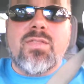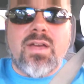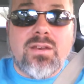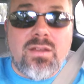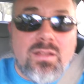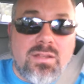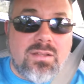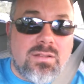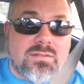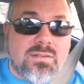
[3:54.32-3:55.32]
than
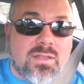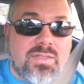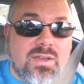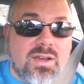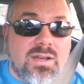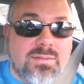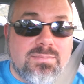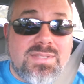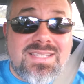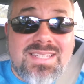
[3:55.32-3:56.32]
the
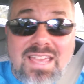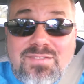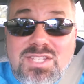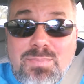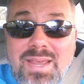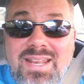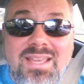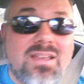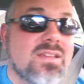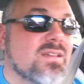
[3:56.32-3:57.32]
safe speeding,